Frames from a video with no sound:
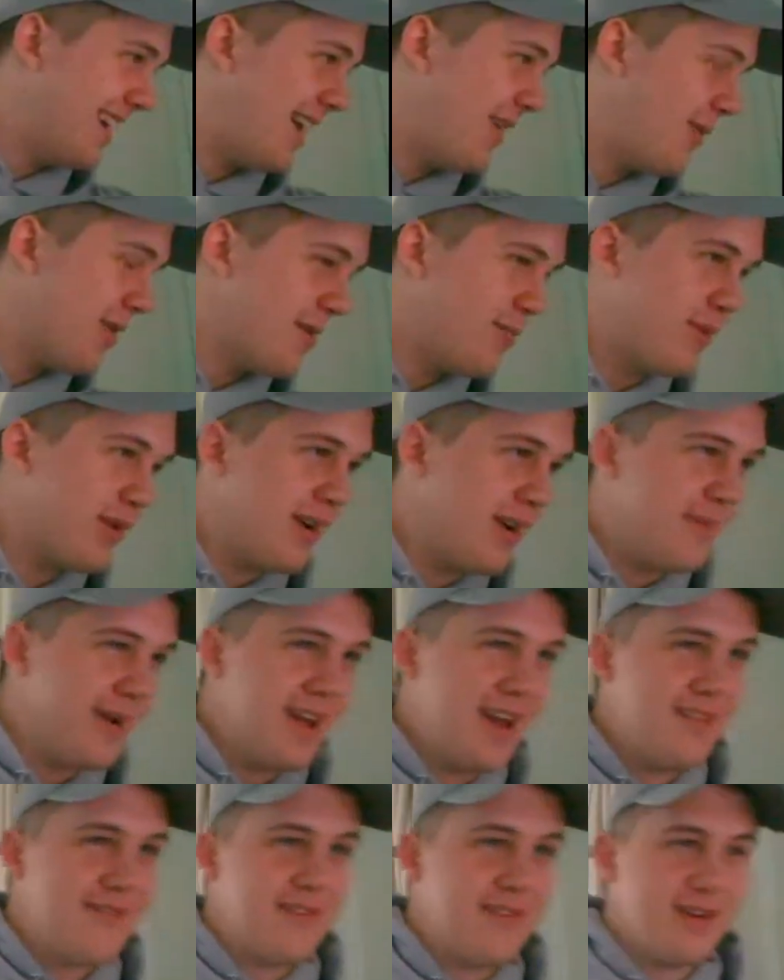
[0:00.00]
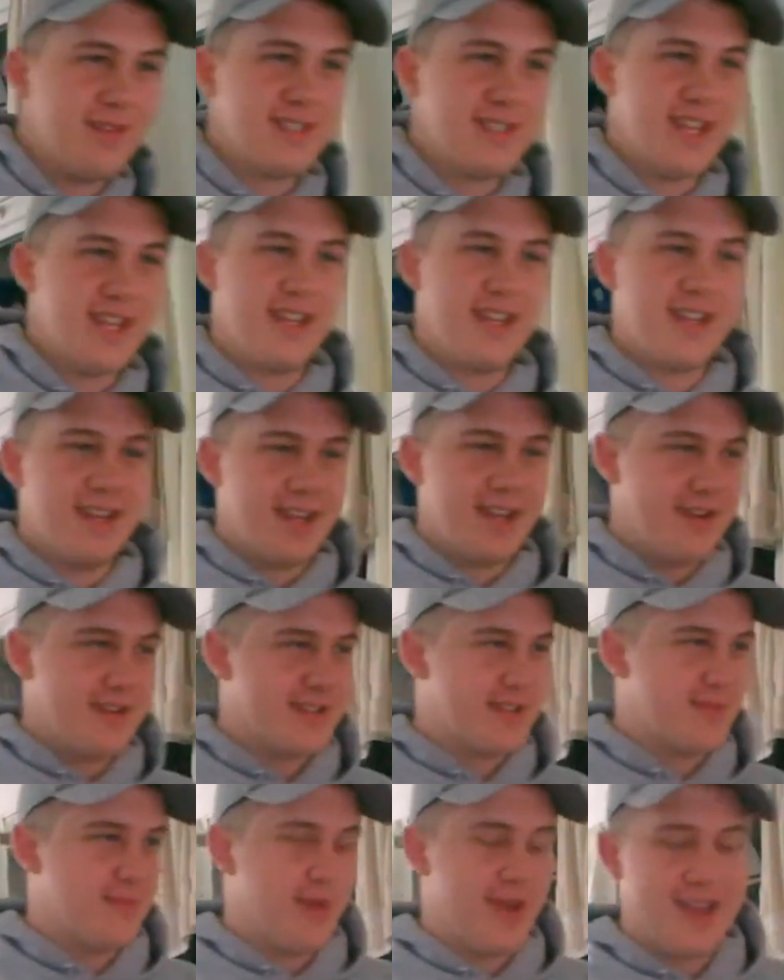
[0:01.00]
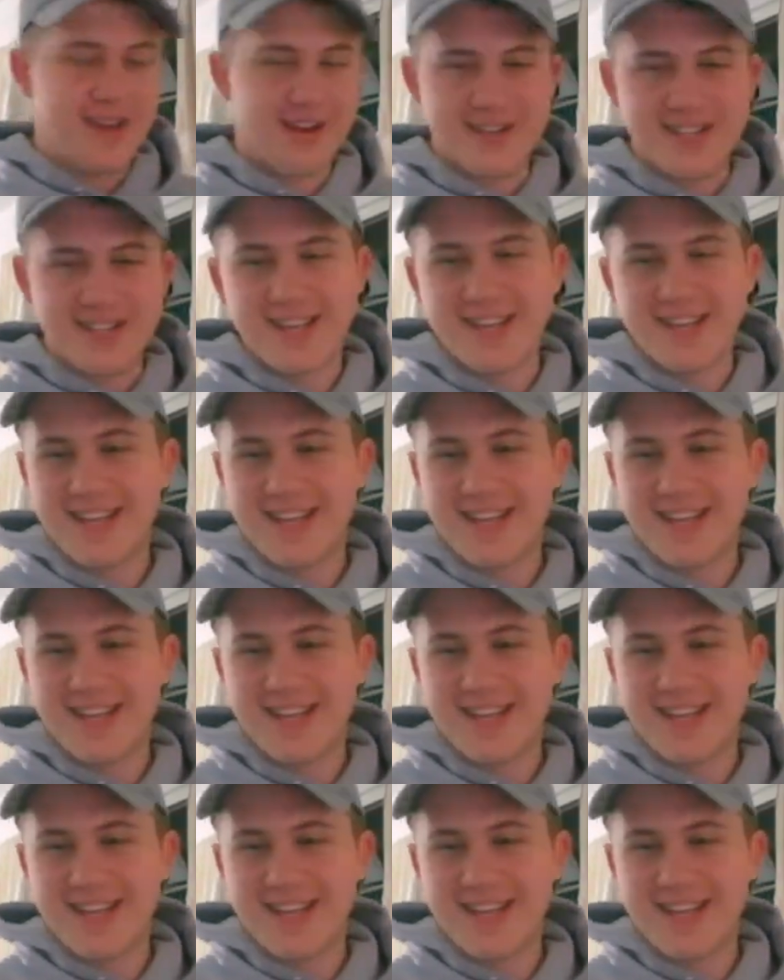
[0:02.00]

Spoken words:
I want to put on my headphones and hear some bangers.